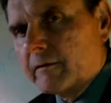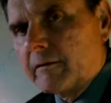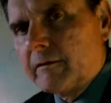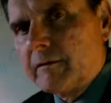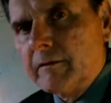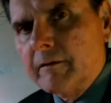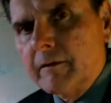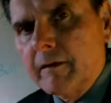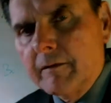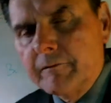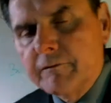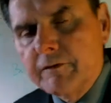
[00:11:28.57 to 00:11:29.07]

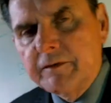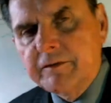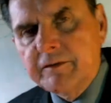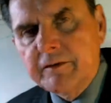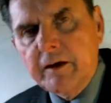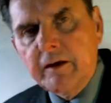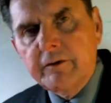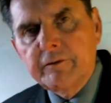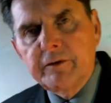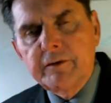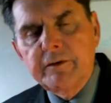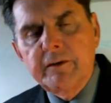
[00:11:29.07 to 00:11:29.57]
I've
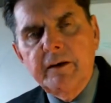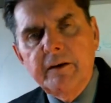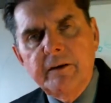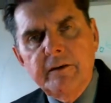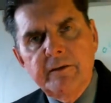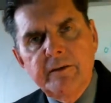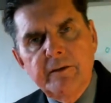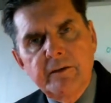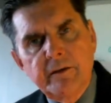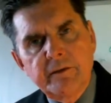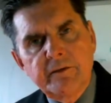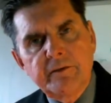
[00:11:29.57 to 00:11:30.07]
discovered that
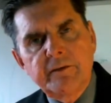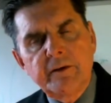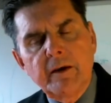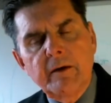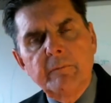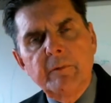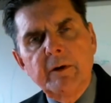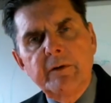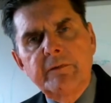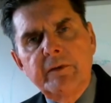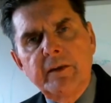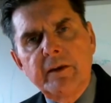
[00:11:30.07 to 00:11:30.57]

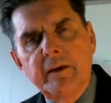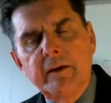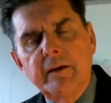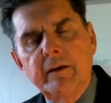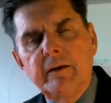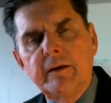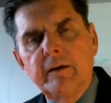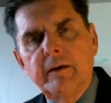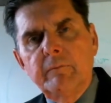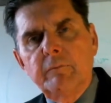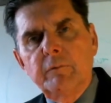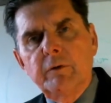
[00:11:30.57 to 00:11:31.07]
some of
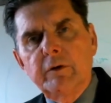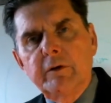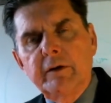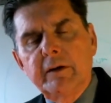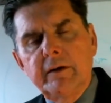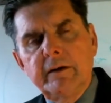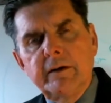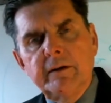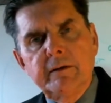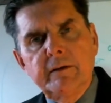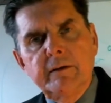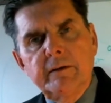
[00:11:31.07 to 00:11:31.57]
the, and we'll
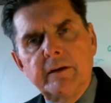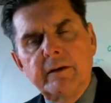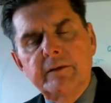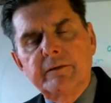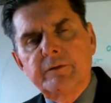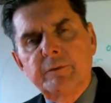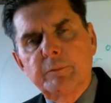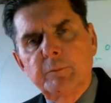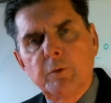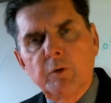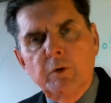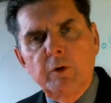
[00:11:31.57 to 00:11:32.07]
get into
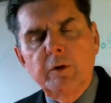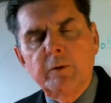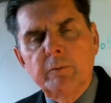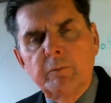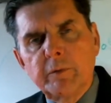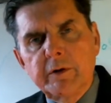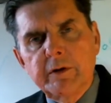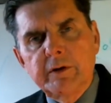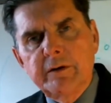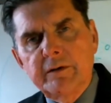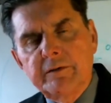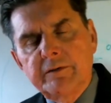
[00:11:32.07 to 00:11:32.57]
this more when
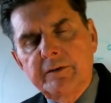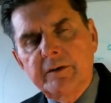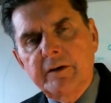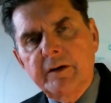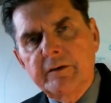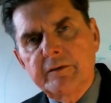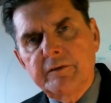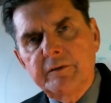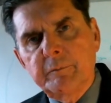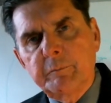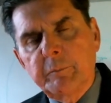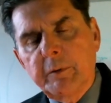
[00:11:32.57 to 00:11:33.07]
we
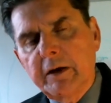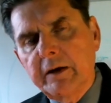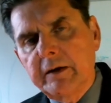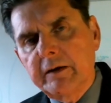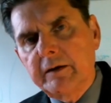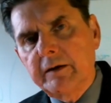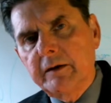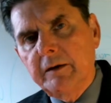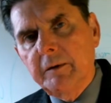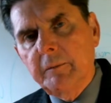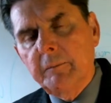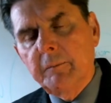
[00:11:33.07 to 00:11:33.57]
discuss
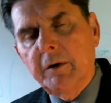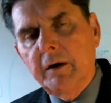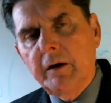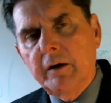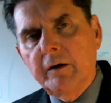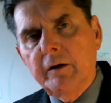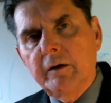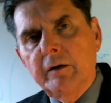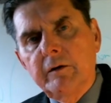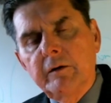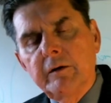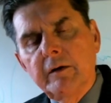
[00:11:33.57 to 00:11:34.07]
Spica
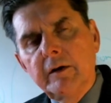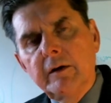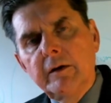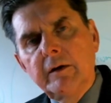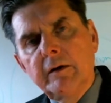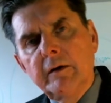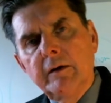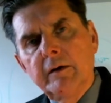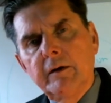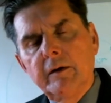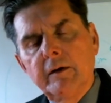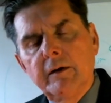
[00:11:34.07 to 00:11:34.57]
tomorrow,
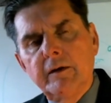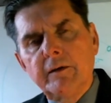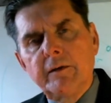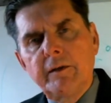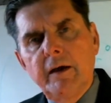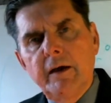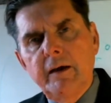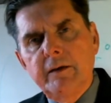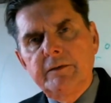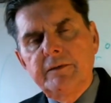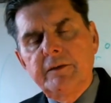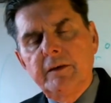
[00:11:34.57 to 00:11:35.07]

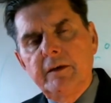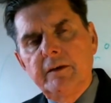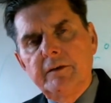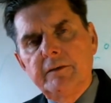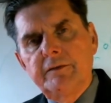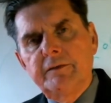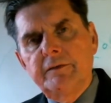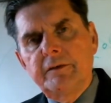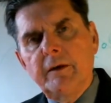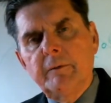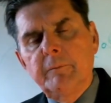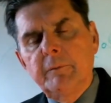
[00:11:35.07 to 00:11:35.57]
that
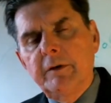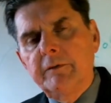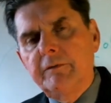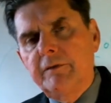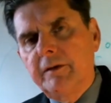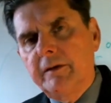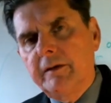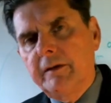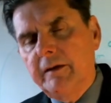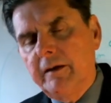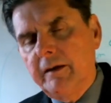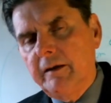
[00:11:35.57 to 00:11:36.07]
some of
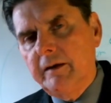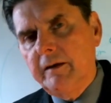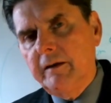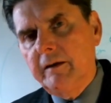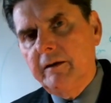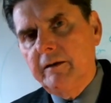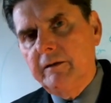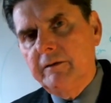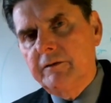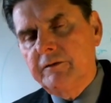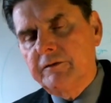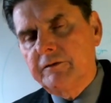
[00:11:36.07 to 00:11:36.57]
the
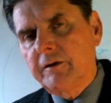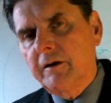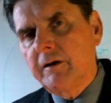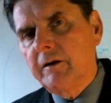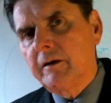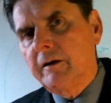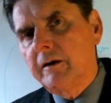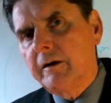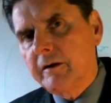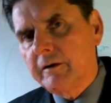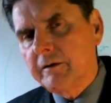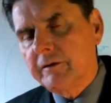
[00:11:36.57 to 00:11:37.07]
key
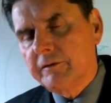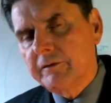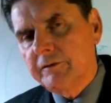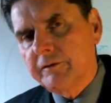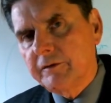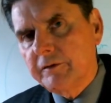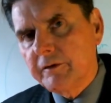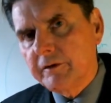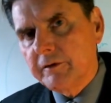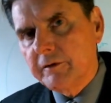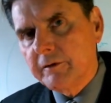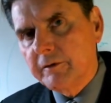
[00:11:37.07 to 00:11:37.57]
stars,
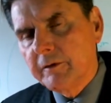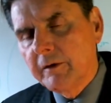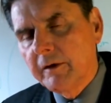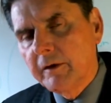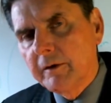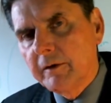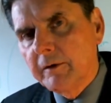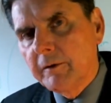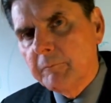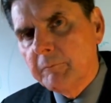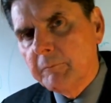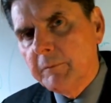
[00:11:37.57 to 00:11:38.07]
their
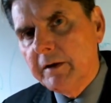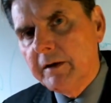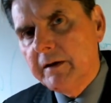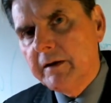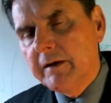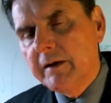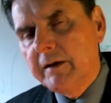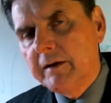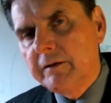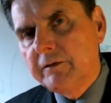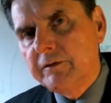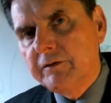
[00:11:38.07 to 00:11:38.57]

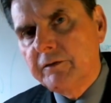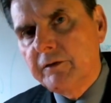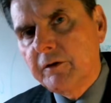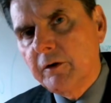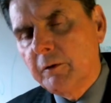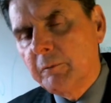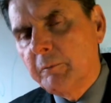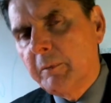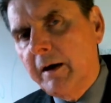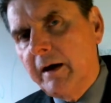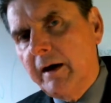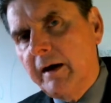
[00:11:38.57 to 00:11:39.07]
meanings
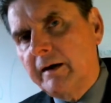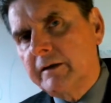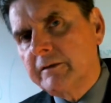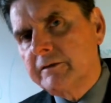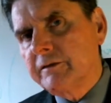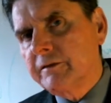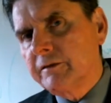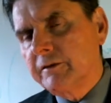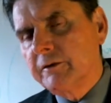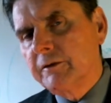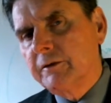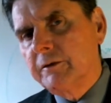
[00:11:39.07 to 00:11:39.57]
go back
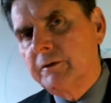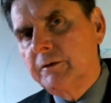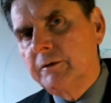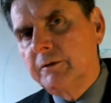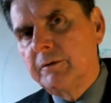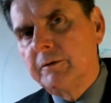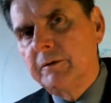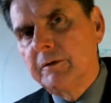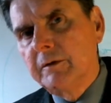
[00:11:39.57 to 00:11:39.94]
to